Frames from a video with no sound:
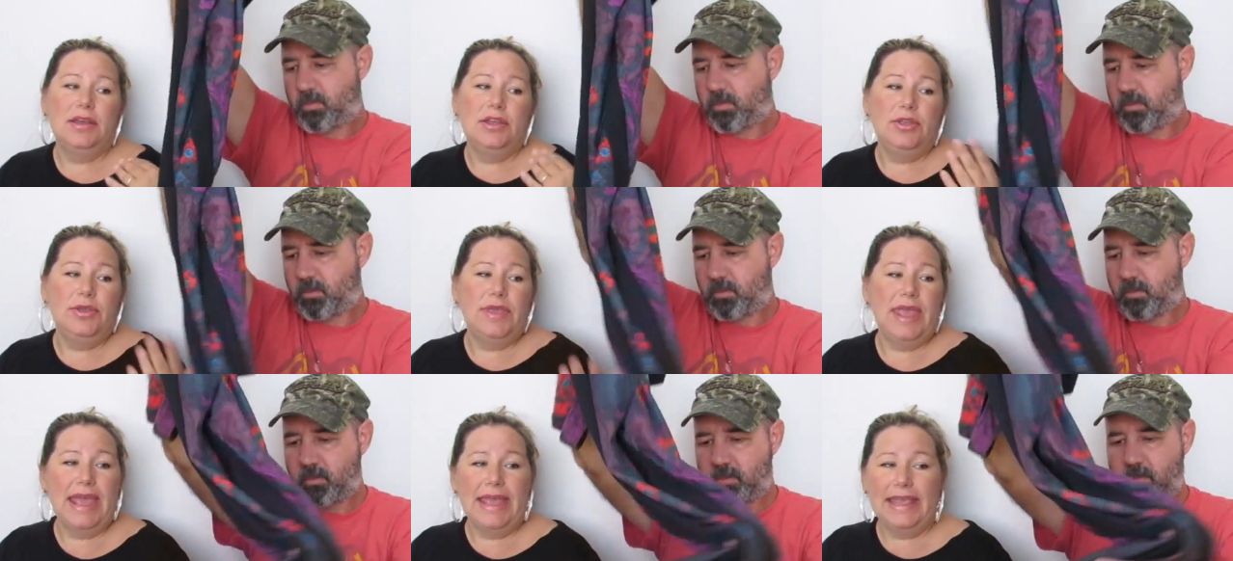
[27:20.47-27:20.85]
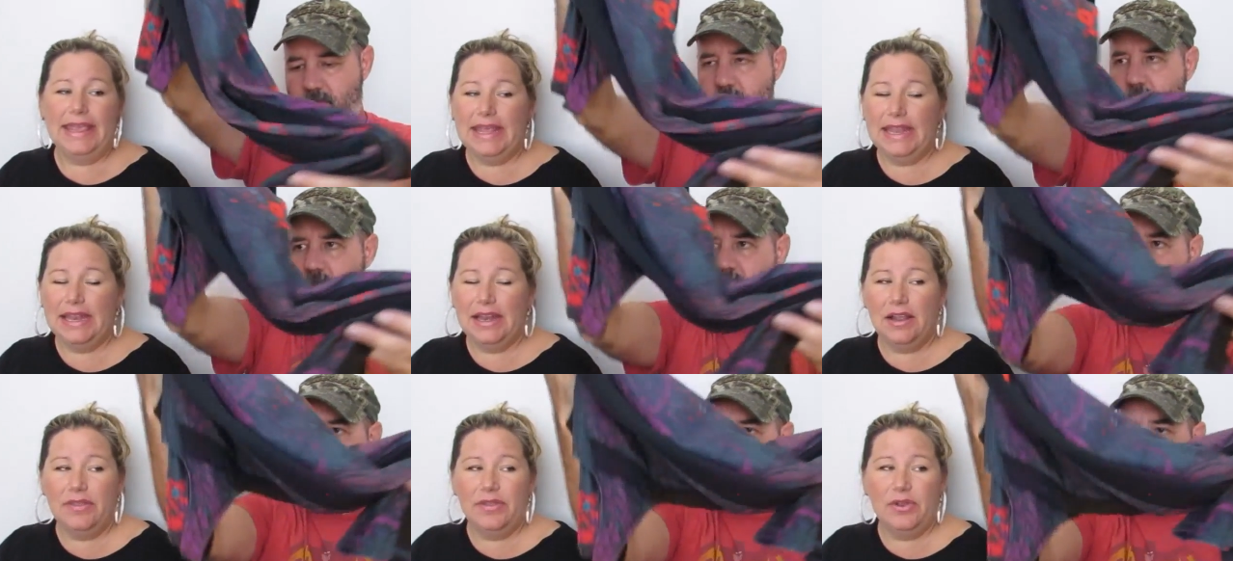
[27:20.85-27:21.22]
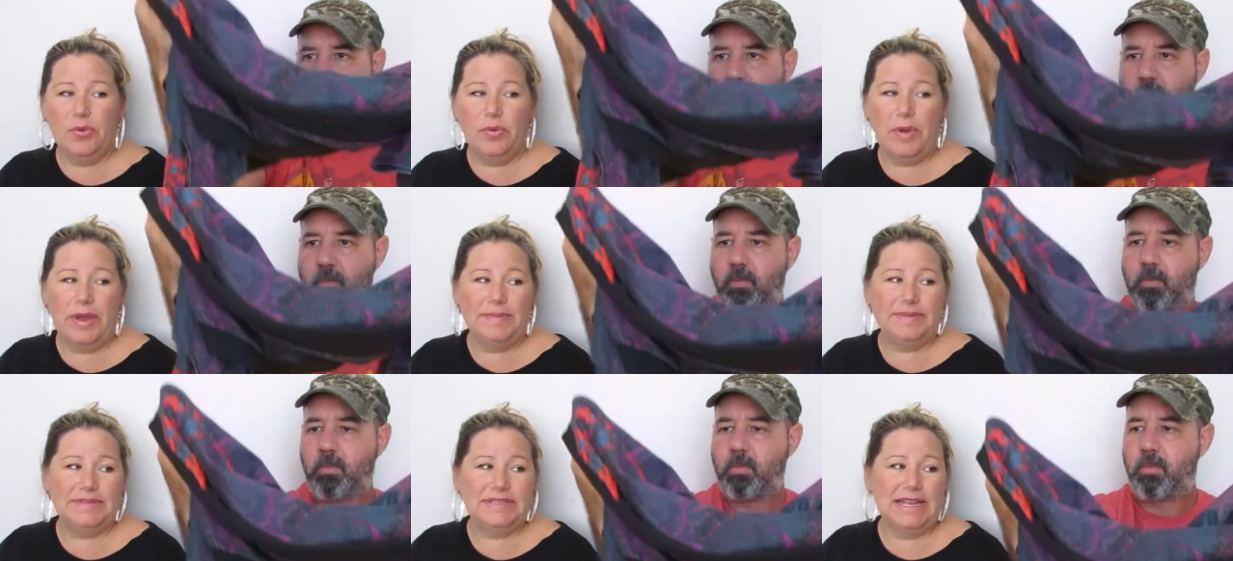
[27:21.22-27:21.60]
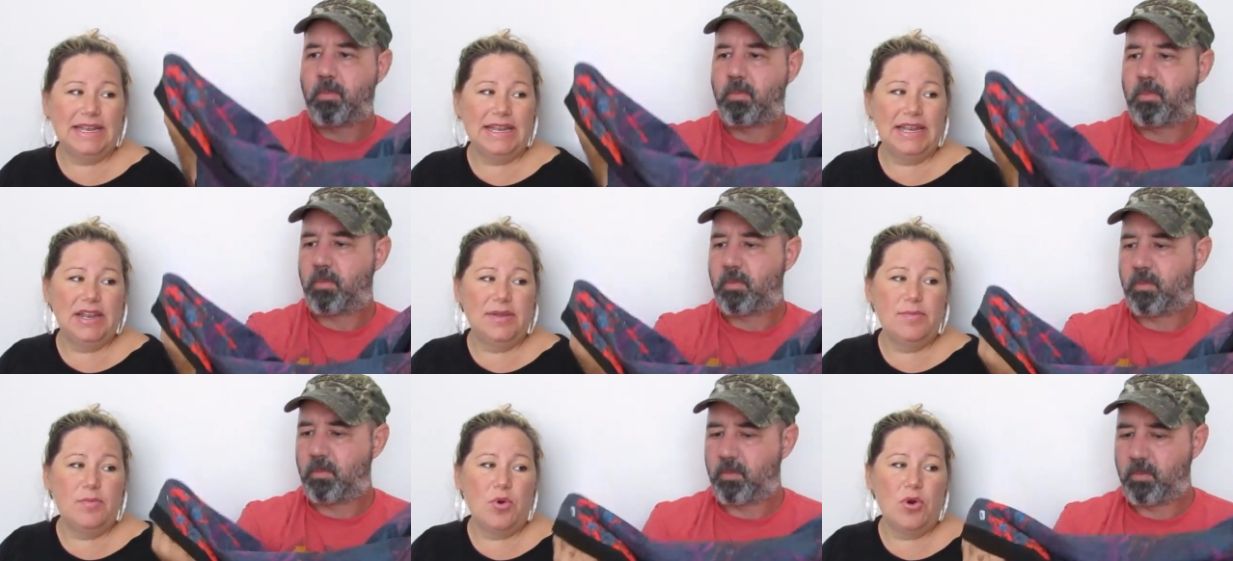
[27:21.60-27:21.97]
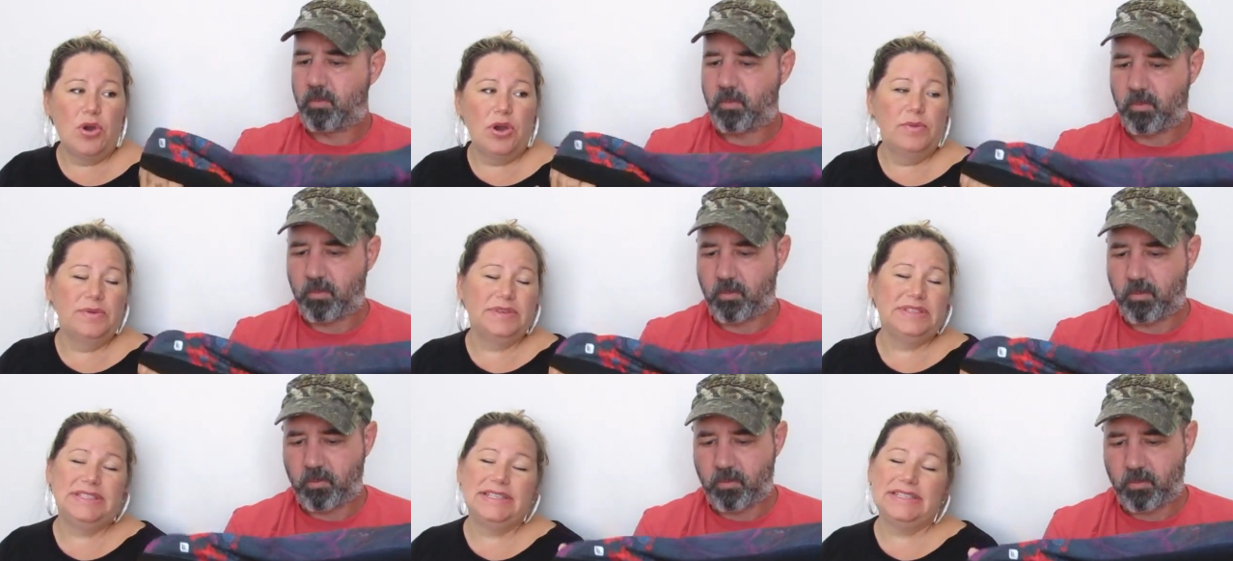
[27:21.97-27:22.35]
Speaker 1: You can't get it on their website anymore. It
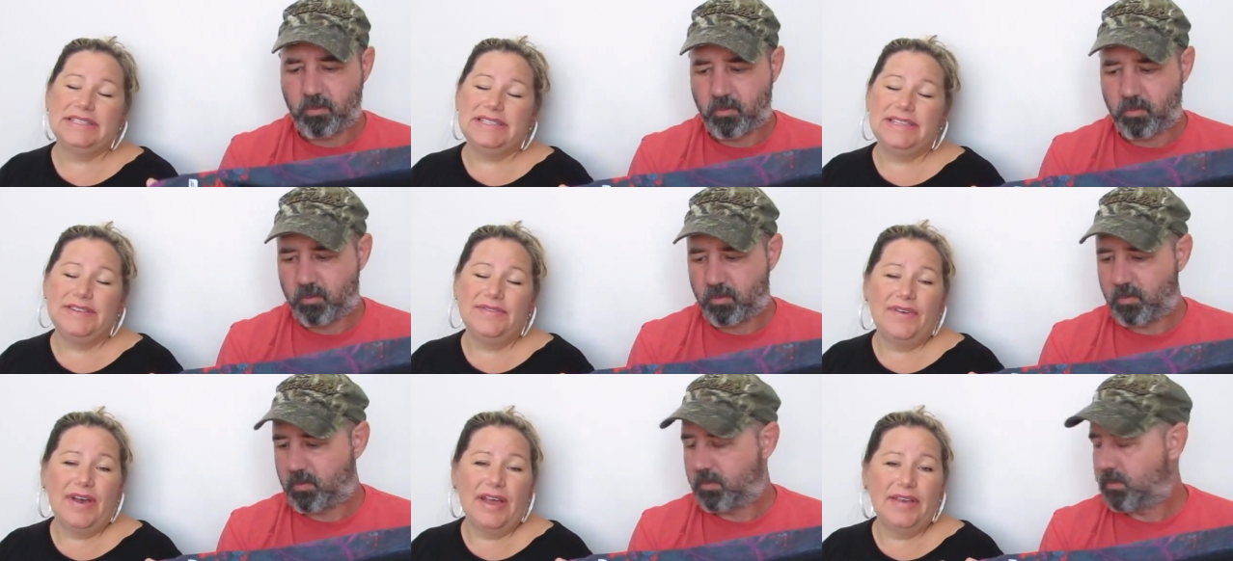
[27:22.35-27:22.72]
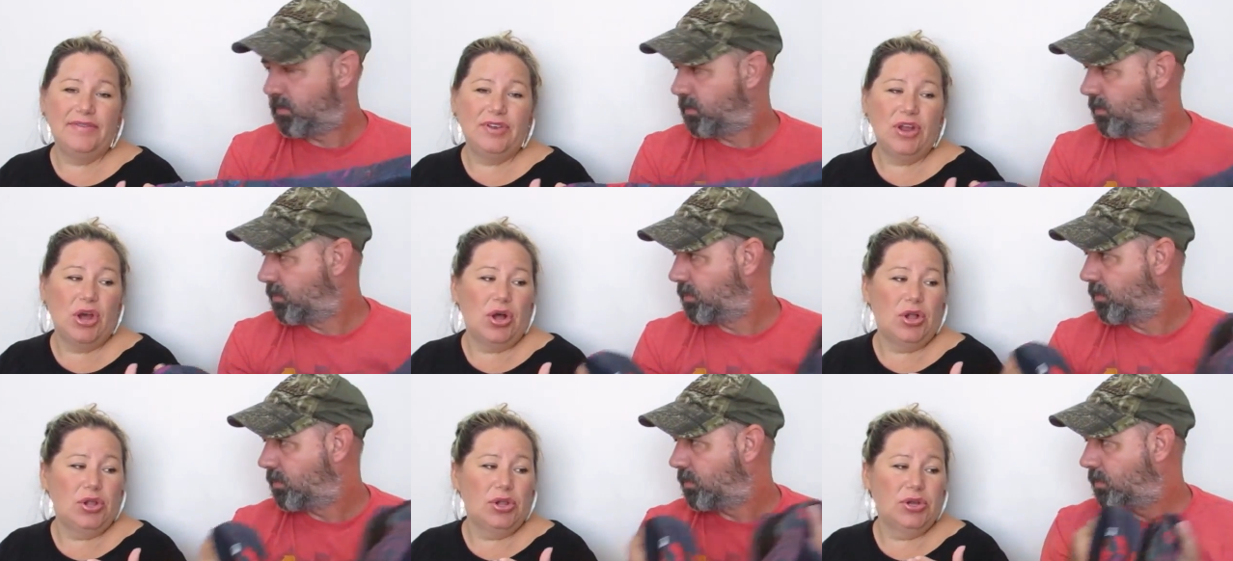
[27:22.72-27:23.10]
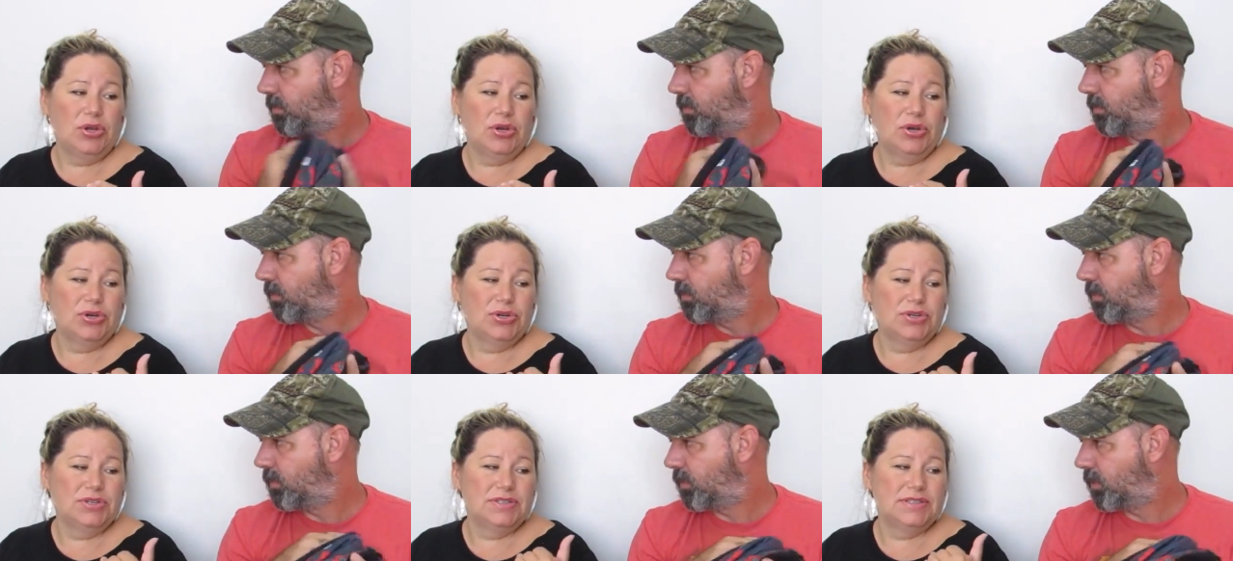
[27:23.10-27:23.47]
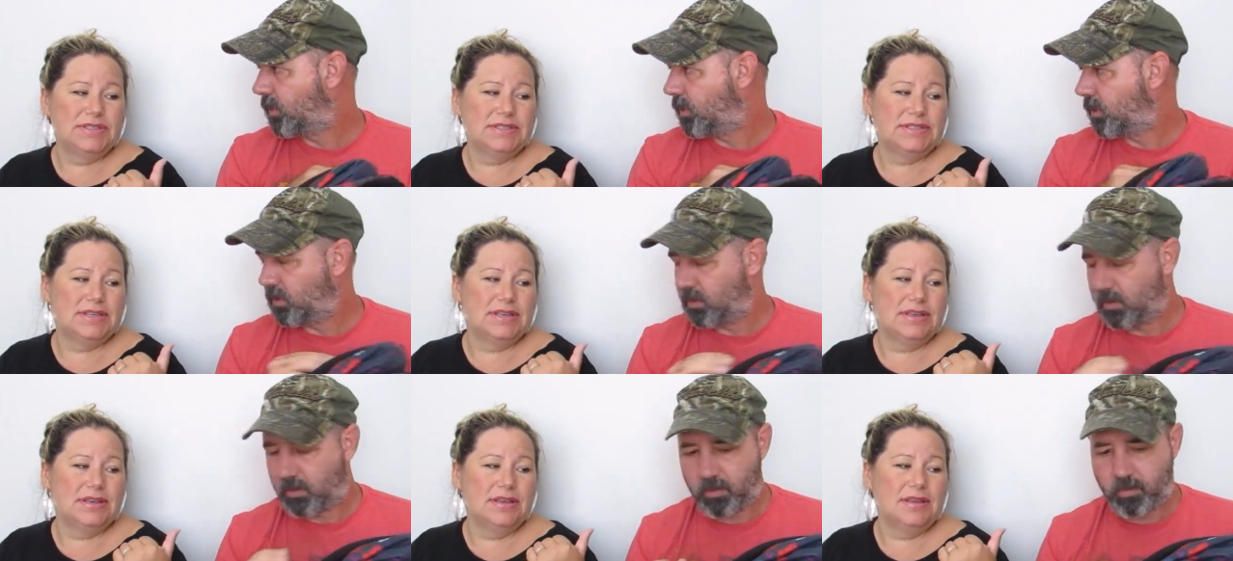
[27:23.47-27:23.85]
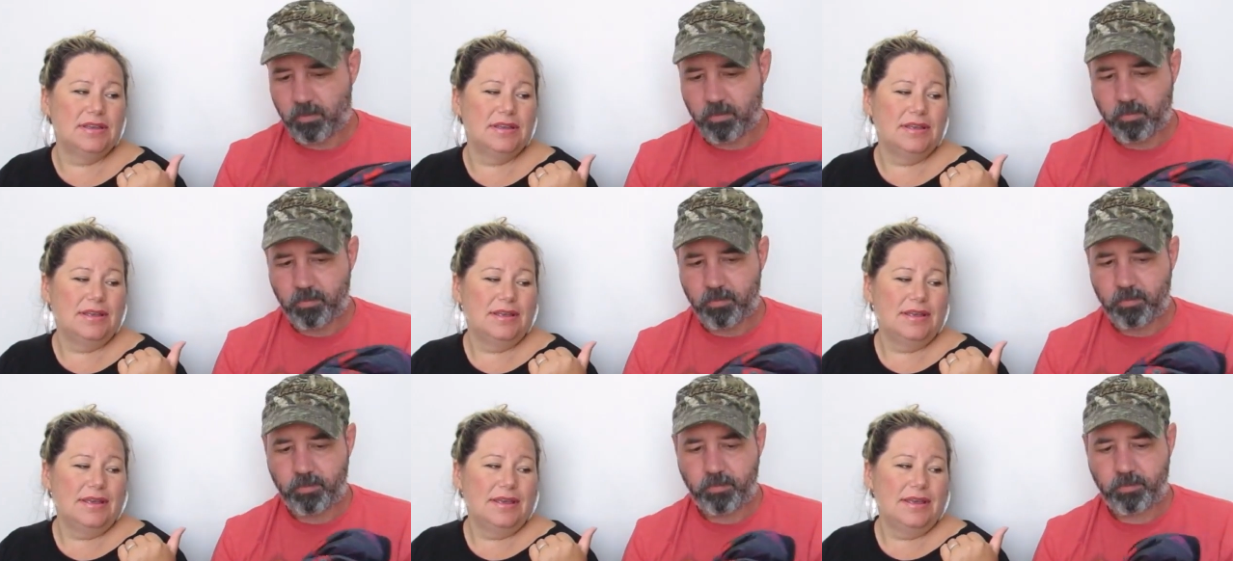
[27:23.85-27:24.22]
was $65.
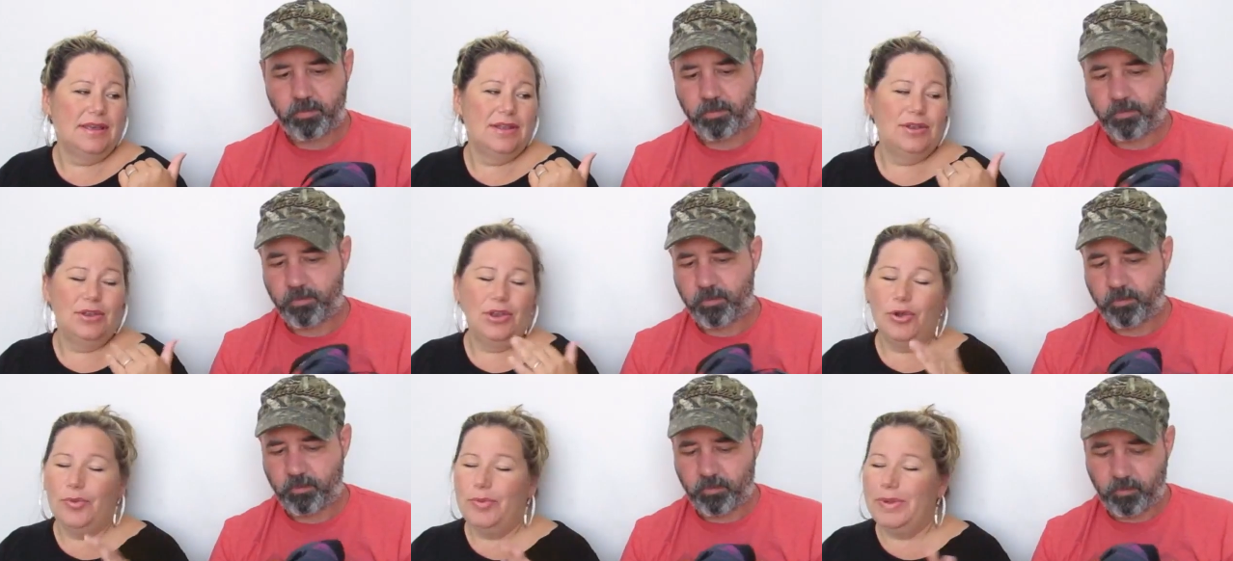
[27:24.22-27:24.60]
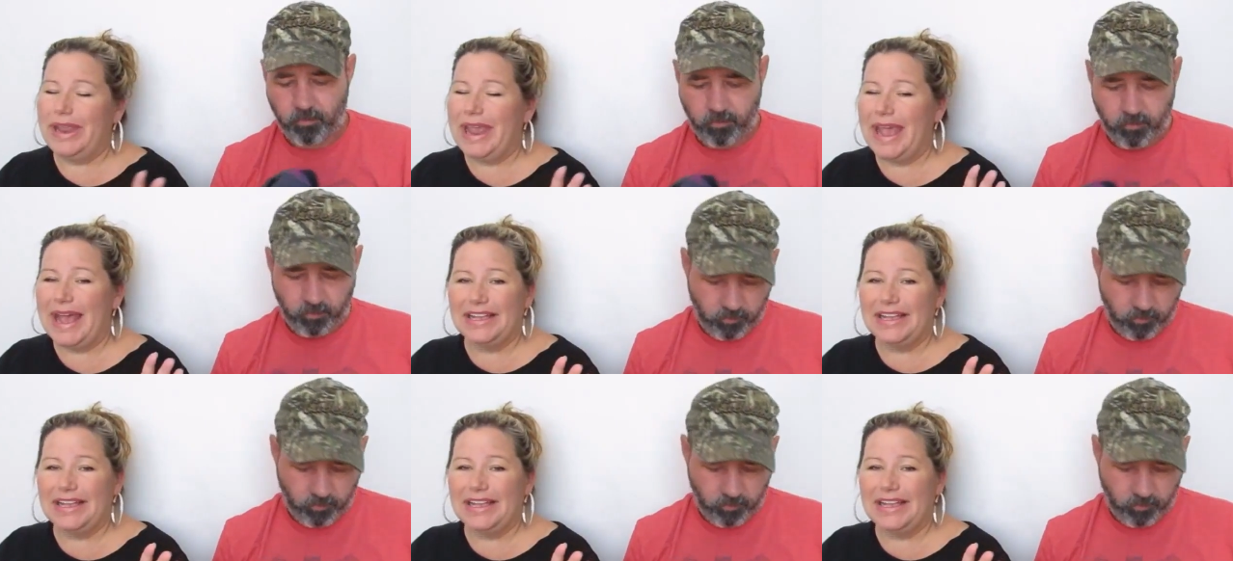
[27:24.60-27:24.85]
Nobody